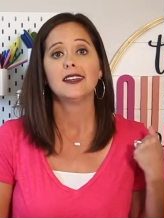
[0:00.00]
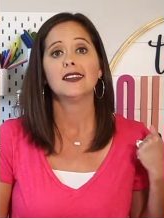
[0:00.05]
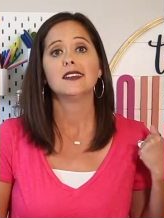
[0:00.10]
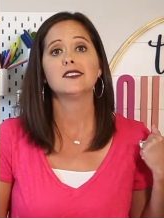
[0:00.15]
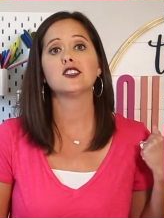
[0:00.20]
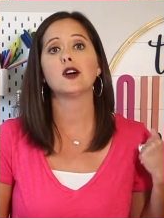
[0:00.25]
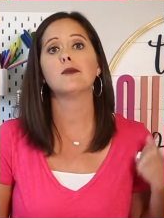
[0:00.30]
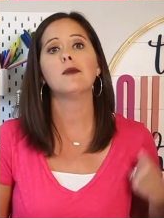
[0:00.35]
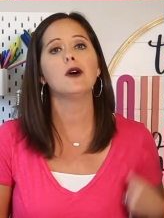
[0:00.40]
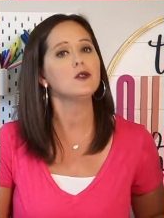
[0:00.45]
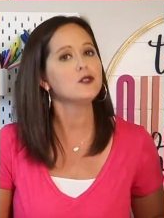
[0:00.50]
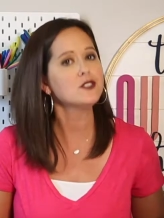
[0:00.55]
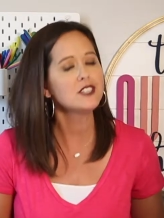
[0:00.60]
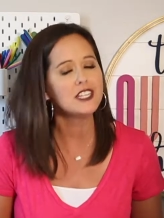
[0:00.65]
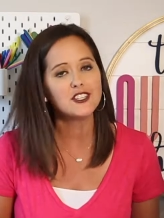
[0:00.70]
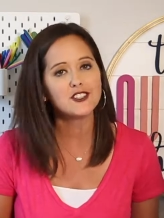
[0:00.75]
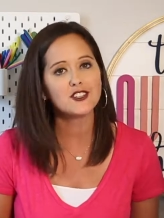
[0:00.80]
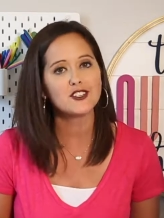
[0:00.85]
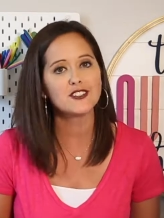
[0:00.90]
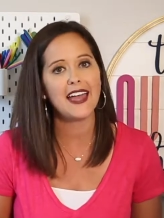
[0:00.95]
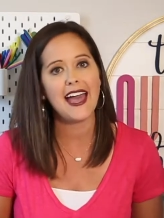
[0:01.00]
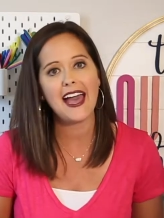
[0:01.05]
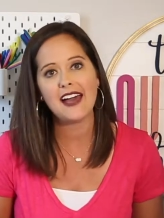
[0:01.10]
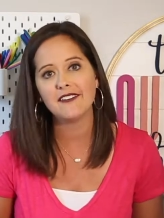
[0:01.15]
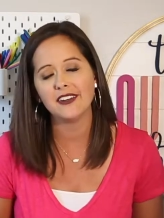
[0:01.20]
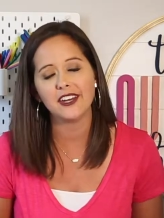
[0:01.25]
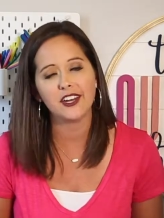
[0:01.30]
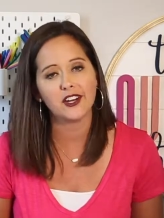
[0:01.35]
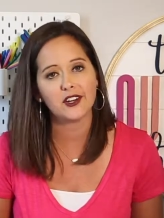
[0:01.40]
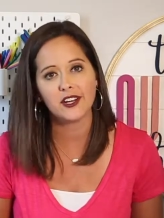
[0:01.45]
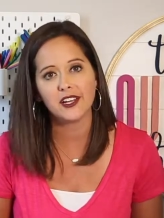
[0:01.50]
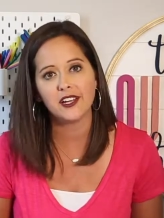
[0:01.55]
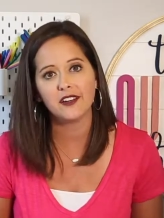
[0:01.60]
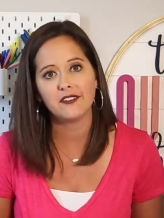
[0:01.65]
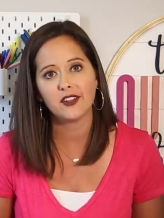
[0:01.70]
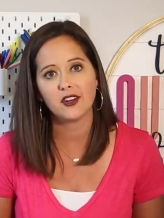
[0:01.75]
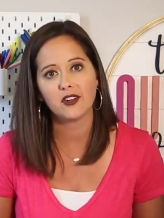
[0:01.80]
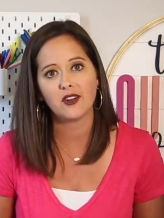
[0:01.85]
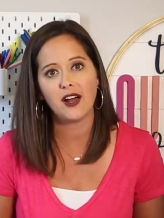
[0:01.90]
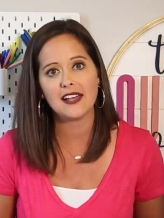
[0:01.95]
So most teachers have an area of
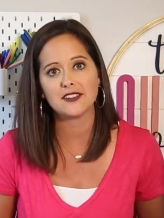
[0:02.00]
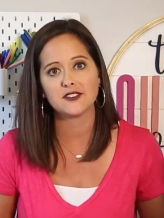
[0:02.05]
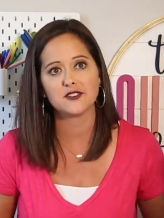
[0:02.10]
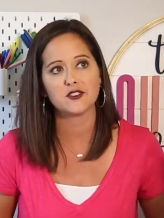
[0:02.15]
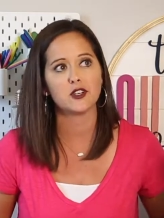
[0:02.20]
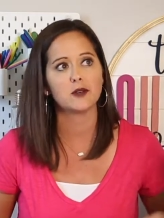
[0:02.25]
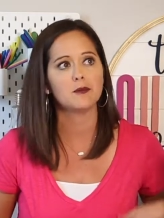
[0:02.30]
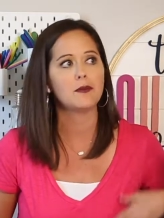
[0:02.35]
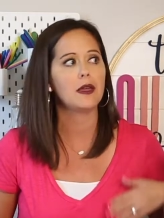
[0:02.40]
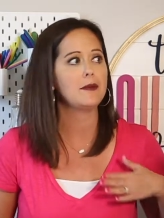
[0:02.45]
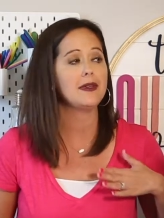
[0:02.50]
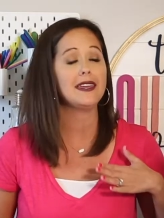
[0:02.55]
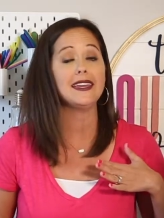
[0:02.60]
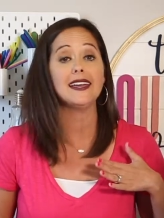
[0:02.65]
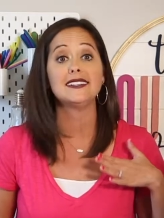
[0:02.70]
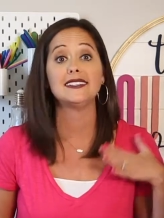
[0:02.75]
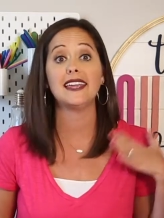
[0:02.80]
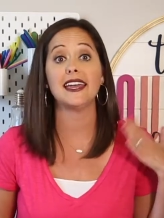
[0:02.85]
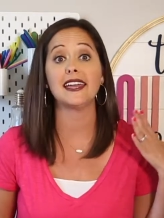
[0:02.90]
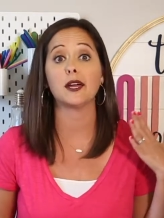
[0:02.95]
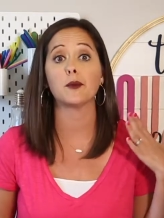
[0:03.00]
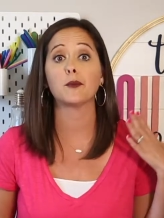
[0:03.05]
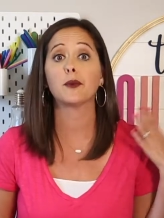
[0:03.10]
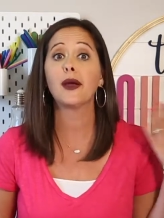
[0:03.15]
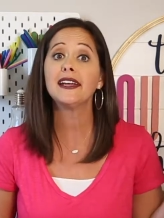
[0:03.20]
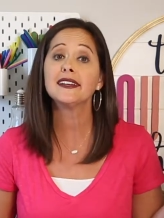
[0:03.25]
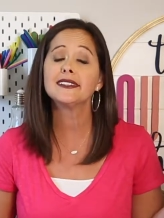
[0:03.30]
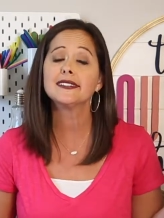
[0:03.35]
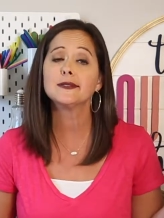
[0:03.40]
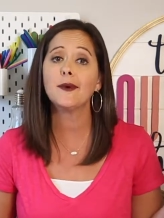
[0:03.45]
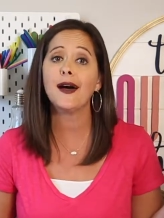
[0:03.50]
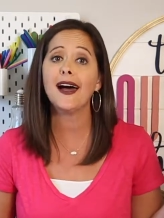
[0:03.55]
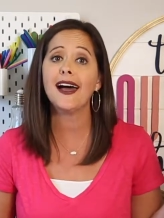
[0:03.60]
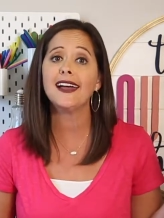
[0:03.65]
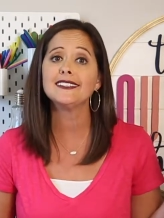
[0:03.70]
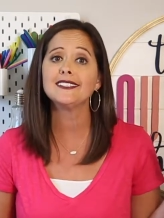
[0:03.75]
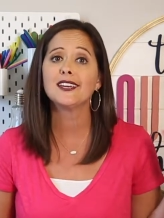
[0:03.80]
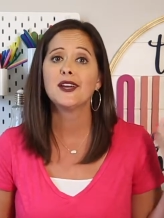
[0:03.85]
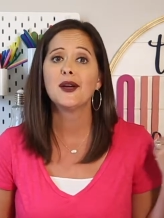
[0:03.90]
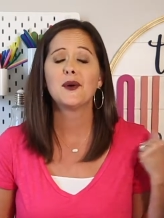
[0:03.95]
their classroom, maybe a take a break
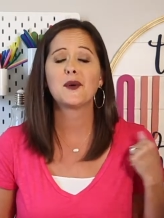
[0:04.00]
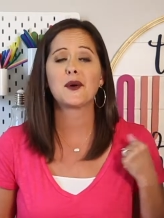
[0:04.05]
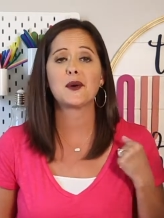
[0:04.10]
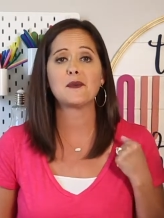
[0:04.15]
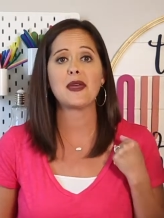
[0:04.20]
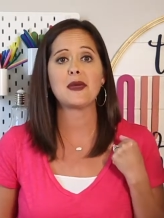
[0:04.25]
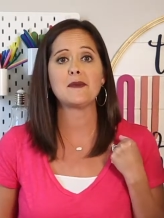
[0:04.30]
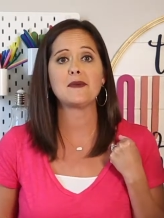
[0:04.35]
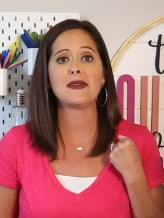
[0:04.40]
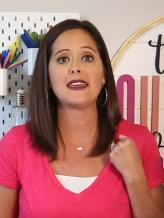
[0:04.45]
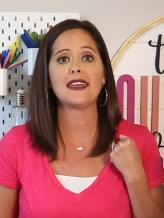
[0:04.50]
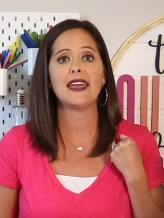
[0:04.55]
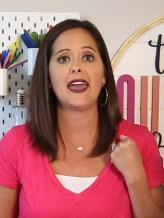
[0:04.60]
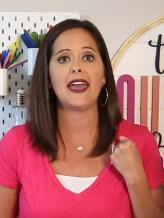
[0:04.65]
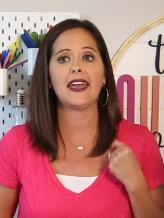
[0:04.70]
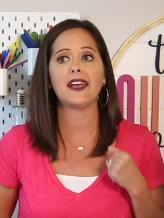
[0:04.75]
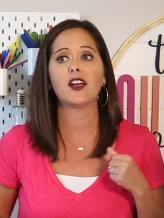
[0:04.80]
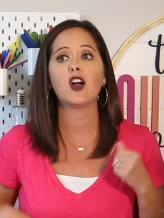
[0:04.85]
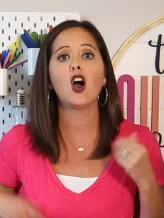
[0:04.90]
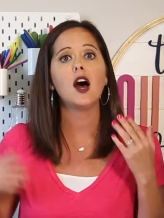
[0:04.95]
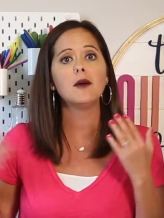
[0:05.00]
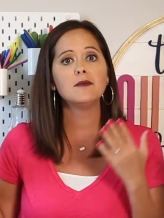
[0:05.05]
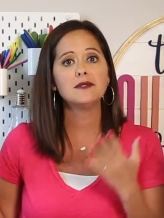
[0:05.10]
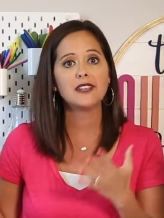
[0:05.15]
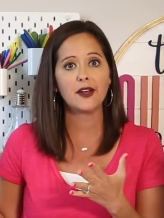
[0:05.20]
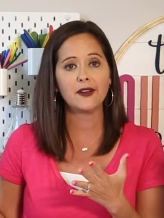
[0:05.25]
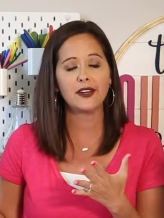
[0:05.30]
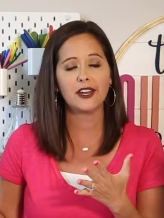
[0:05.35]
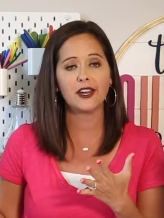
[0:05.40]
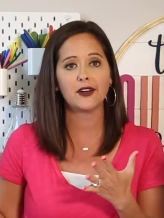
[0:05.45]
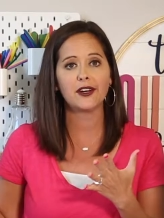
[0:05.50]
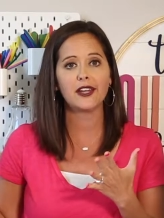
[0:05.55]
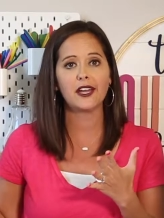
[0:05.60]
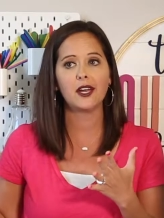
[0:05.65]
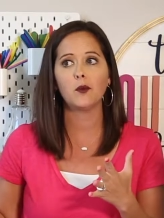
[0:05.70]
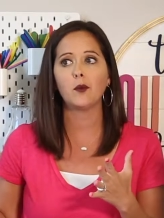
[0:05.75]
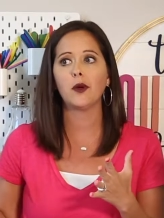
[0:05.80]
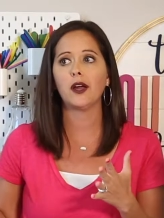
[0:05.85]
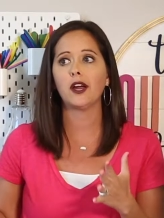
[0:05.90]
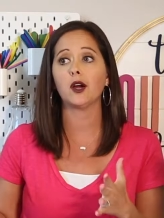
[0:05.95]
spot, or maybe a calm down
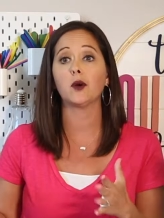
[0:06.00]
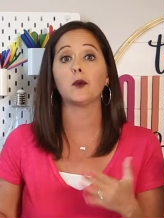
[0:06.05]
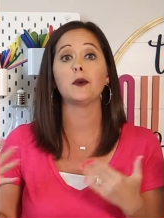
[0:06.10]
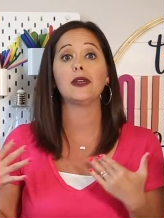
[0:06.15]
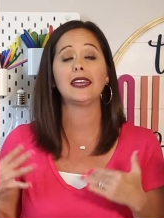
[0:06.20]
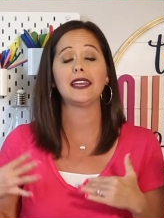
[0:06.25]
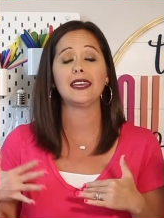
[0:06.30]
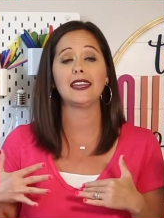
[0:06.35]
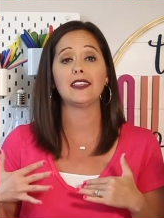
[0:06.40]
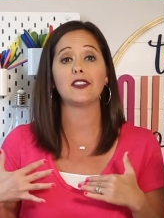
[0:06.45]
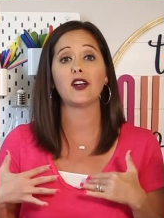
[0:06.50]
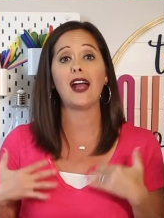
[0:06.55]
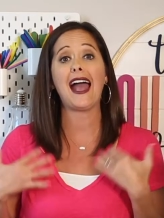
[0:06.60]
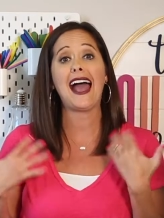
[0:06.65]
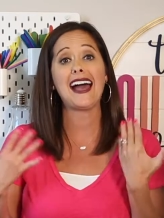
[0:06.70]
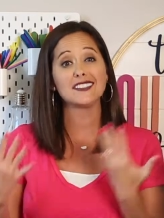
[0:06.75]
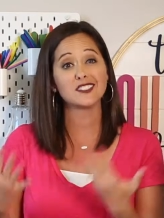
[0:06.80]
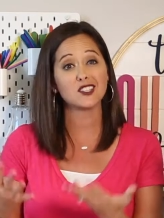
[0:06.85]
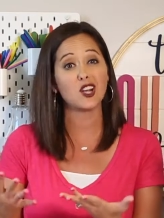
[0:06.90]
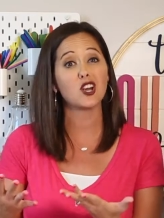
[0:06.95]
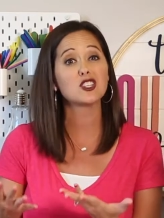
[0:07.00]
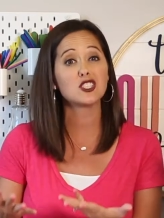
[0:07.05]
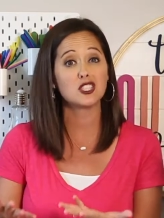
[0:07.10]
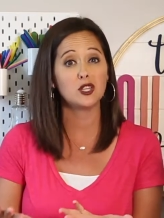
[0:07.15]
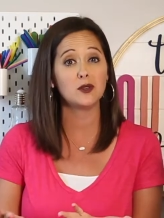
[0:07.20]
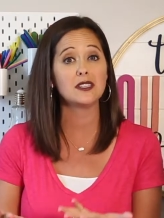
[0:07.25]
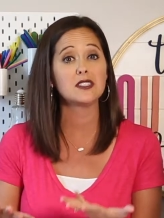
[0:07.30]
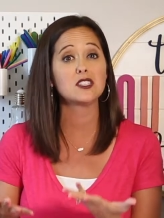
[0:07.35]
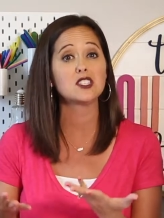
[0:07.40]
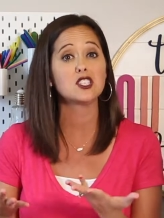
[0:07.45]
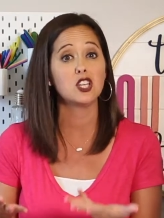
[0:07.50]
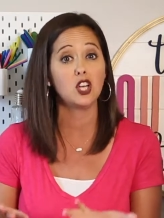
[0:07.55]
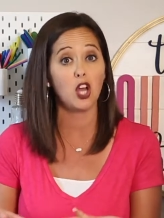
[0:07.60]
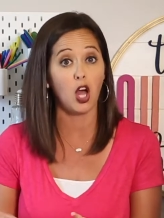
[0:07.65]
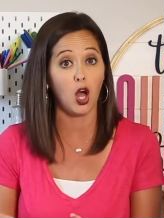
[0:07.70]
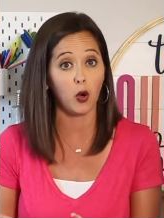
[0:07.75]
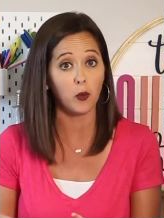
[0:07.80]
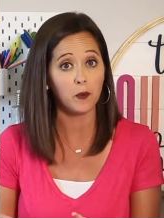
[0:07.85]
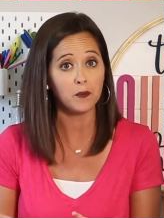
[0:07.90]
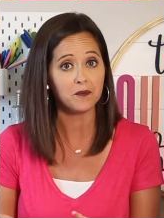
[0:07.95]
area where we can either ask our students to
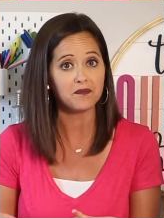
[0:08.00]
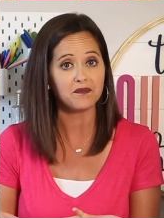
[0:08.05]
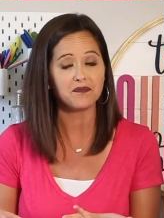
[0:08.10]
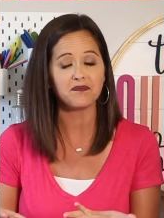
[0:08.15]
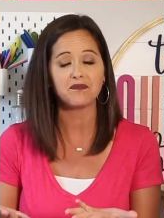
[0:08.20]
go,